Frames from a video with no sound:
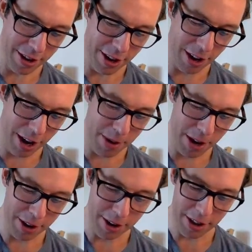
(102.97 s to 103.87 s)

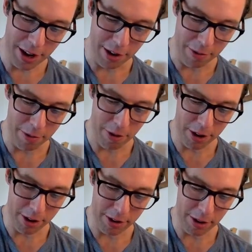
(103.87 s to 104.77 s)
animated thing for
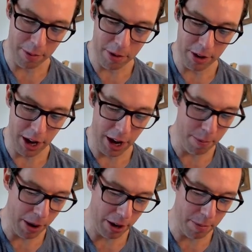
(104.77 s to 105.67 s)
it. So I'm using
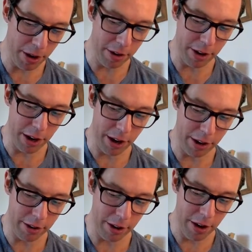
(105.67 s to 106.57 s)
Callipeg because I
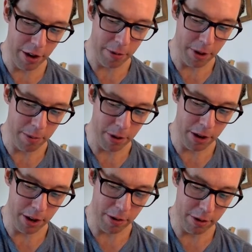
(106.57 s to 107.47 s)
like to, when I'm
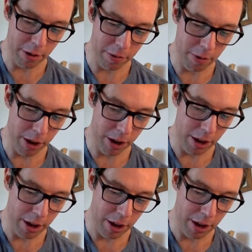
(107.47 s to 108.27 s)
learning new software,